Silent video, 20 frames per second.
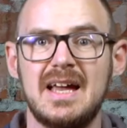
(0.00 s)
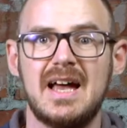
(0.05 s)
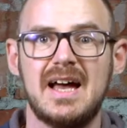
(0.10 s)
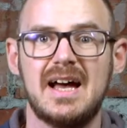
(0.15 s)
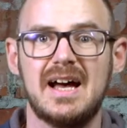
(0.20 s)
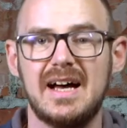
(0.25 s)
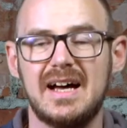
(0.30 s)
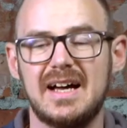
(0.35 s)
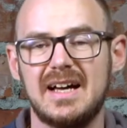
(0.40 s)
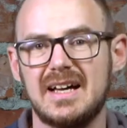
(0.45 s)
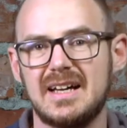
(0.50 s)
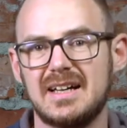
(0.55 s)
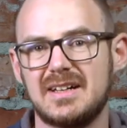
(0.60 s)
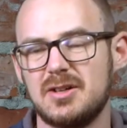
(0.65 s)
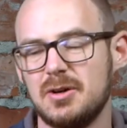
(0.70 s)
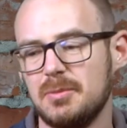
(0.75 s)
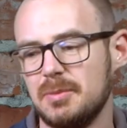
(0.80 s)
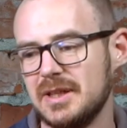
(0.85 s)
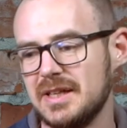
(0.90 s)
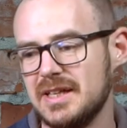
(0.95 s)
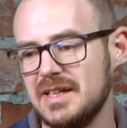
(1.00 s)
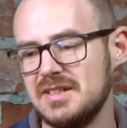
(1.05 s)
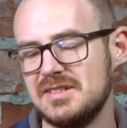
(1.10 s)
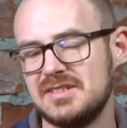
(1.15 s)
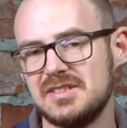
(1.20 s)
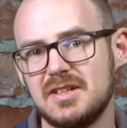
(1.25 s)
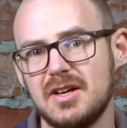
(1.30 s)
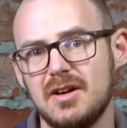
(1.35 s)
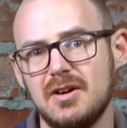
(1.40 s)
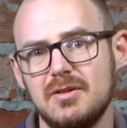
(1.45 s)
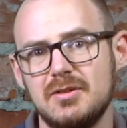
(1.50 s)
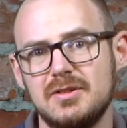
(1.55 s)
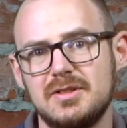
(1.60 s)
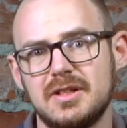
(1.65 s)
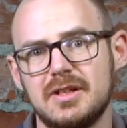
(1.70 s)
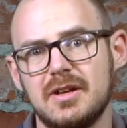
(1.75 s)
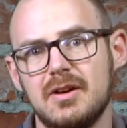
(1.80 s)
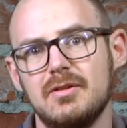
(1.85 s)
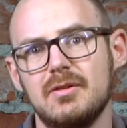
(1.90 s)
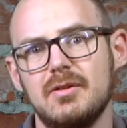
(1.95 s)
a couple of years ago to
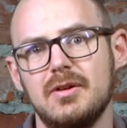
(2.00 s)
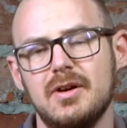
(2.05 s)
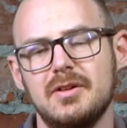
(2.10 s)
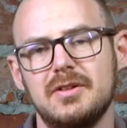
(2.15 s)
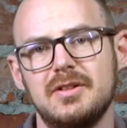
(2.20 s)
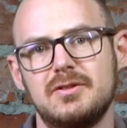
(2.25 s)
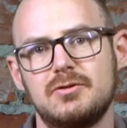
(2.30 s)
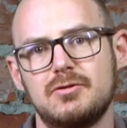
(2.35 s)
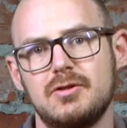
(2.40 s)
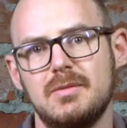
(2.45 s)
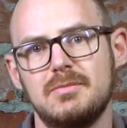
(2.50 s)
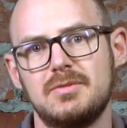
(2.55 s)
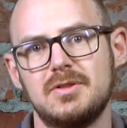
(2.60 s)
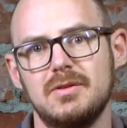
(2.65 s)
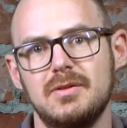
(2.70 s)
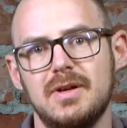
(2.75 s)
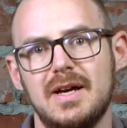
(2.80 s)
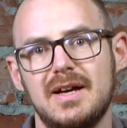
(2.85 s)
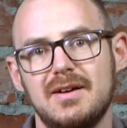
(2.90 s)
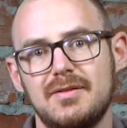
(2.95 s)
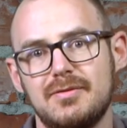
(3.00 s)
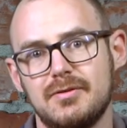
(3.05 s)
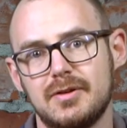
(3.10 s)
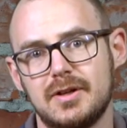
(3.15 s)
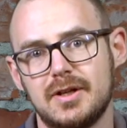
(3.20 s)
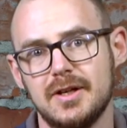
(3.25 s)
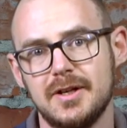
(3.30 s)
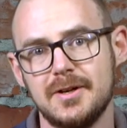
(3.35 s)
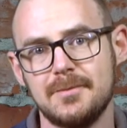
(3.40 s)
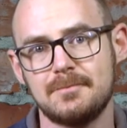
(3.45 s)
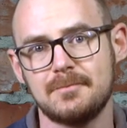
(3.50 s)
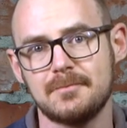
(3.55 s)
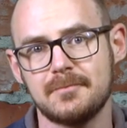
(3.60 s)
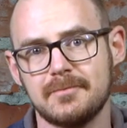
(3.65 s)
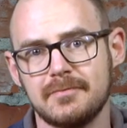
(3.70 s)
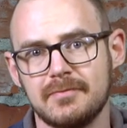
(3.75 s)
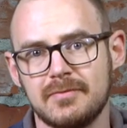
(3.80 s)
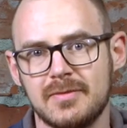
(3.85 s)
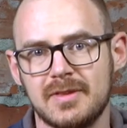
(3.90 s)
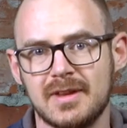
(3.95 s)
go on a trip to Africa,
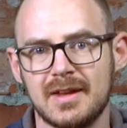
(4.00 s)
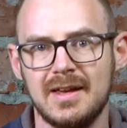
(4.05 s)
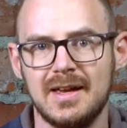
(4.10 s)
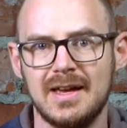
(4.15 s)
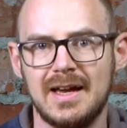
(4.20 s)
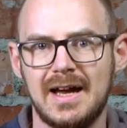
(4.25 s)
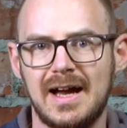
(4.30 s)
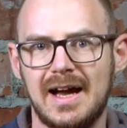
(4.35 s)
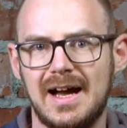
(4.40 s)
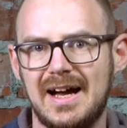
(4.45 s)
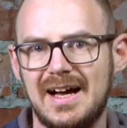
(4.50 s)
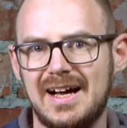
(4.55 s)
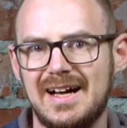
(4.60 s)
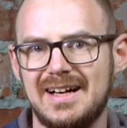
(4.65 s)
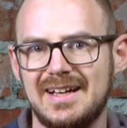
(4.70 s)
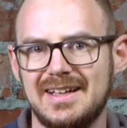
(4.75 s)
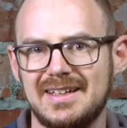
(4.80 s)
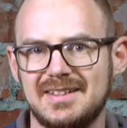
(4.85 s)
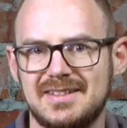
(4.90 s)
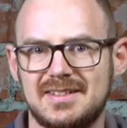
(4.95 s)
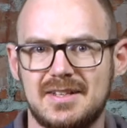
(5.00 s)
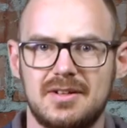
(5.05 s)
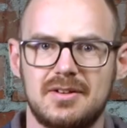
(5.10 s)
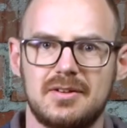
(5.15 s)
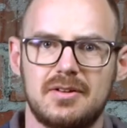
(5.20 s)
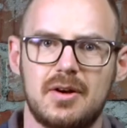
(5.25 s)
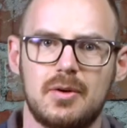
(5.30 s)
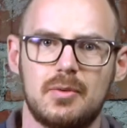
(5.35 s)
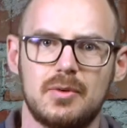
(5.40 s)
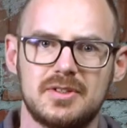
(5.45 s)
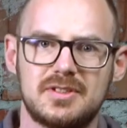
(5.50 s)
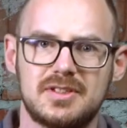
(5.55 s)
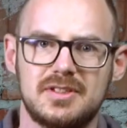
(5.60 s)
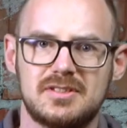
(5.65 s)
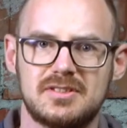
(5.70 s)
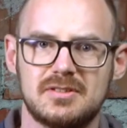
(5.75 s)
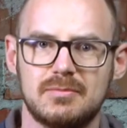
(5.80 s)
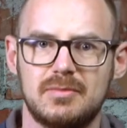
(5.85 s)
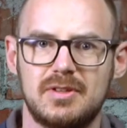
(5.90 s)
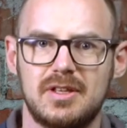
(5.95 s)
and I wanted
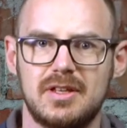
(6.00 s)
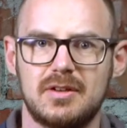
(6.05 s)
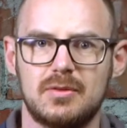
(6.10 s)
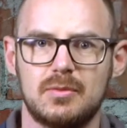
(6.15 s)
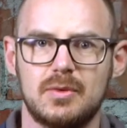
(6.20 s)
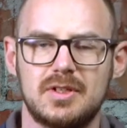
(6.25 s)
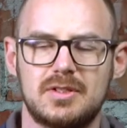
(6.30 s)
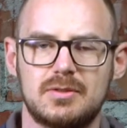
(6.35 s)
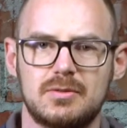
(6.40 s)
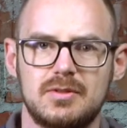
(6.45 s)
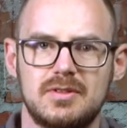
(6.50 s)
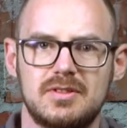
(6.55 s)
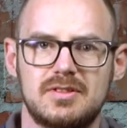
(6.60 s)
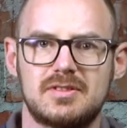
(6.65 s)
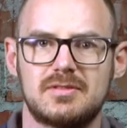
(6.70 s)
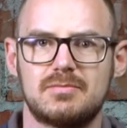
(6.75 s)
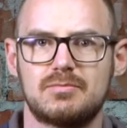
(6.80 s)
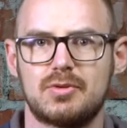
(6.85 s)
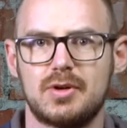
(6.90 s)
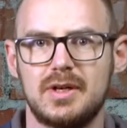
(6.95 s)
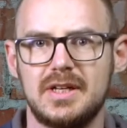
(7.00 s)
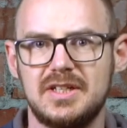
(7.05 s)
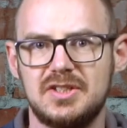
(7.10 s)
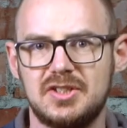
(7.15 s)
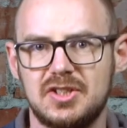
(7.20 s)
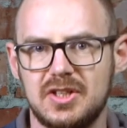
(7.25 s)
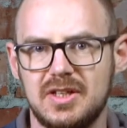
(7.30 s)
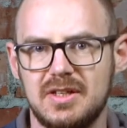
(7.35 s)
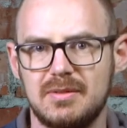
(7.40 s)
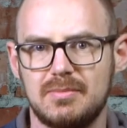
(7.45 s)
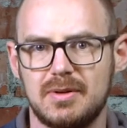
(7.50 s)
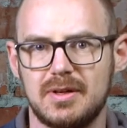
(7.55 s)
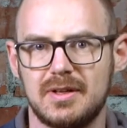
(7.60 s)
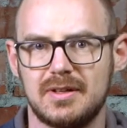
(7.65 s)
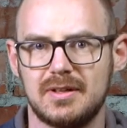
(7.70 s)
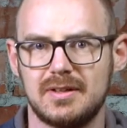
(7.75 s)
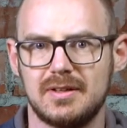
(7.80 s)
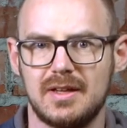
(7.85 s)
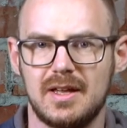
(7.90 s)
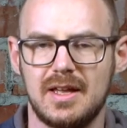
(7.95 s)
something which was pretty cheap,
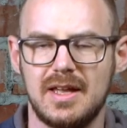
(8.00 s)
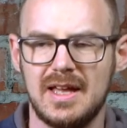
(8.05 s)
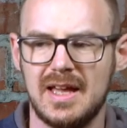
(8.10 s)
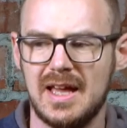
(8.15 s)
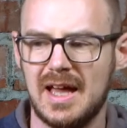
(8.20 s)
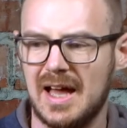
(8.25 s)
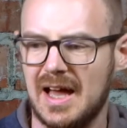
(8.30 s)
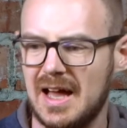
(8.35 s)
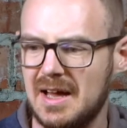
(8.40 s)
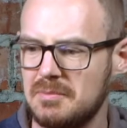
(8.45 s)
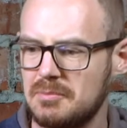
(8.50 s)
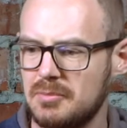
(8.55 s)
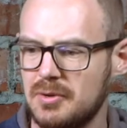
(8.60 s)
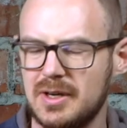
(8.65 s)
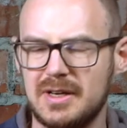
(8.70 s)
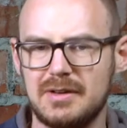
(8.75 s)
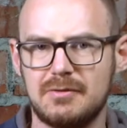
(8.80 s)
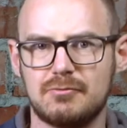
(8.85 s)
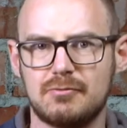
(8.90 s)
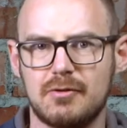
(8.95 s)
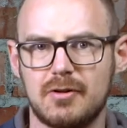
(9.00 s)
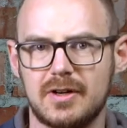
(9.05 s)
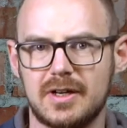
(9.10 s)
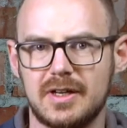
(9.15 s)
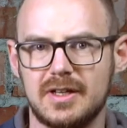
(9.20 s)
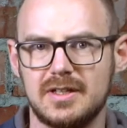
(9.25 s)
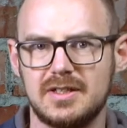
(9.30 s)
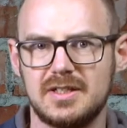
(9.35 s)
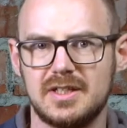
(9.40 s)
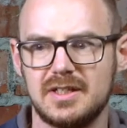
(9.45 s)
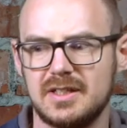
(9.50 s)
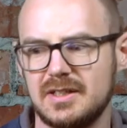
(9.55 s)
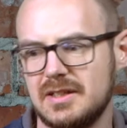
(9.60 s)
pretty rugged,